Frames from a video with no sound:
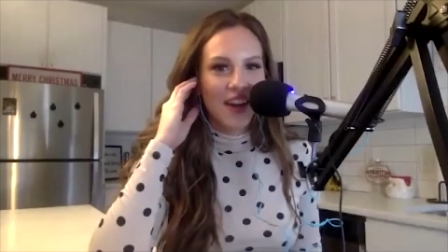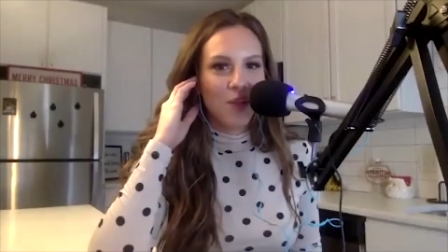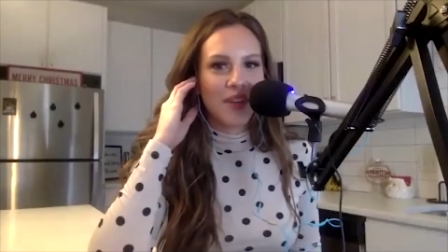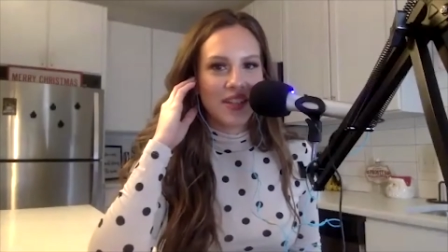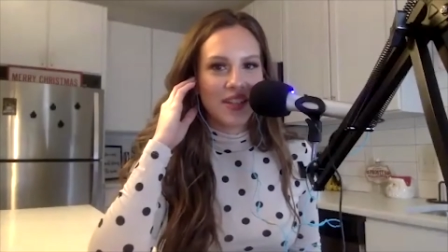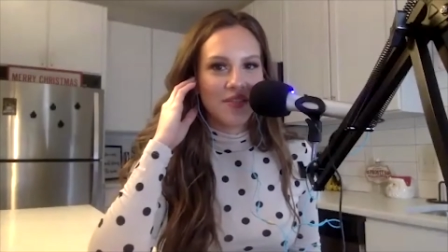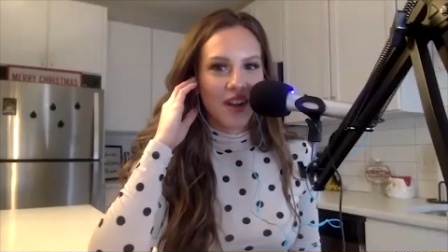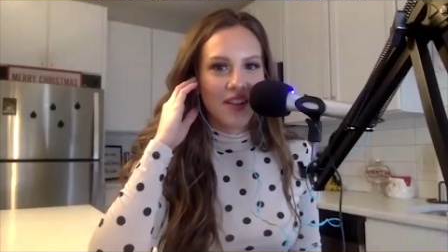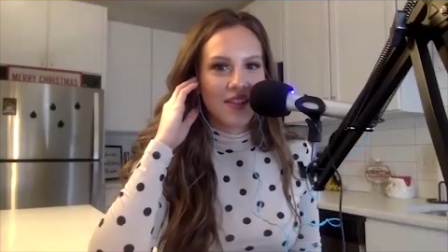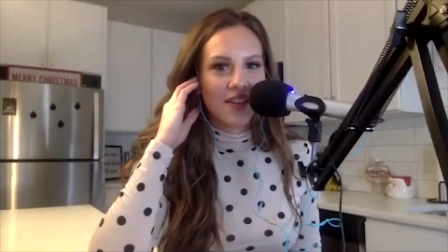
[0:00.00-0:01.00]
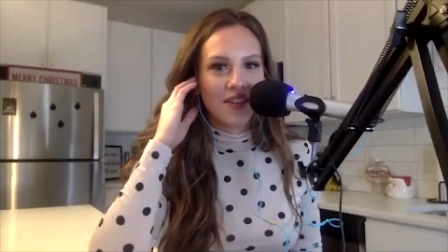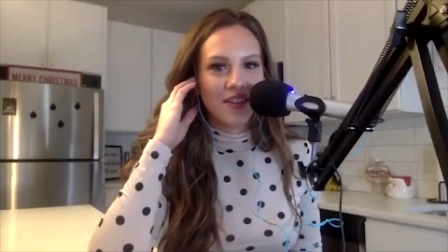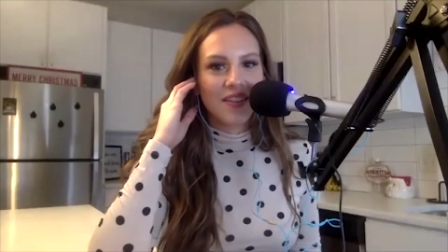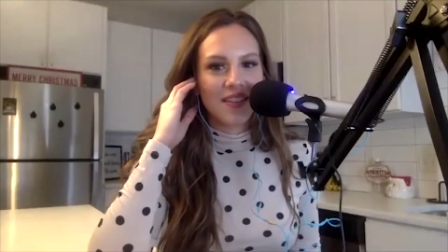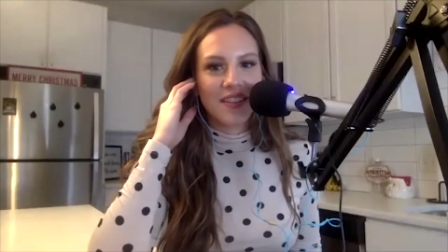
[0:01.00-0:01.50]
big deal, Fred. So
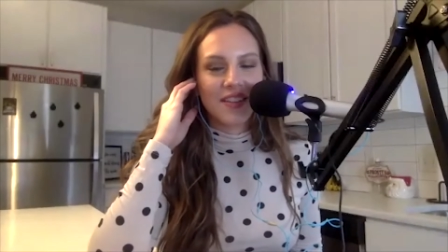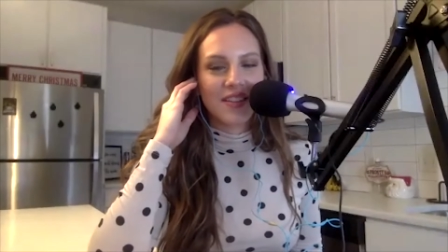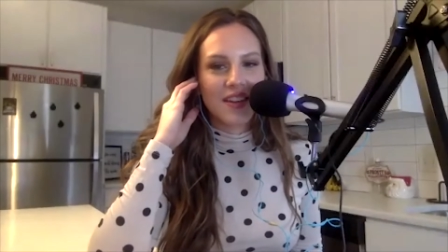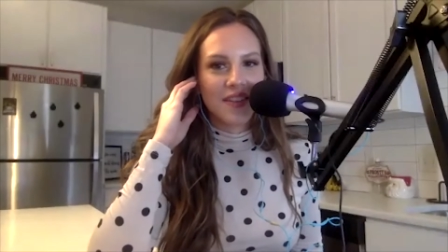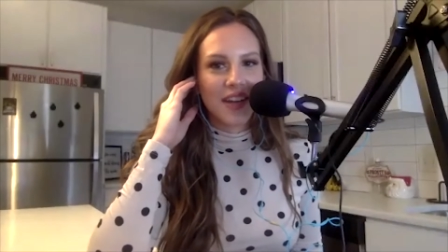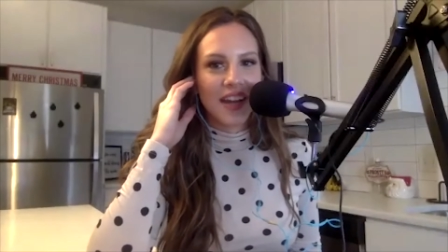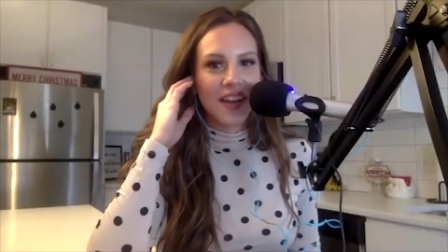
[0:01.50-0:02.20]
let's not forget.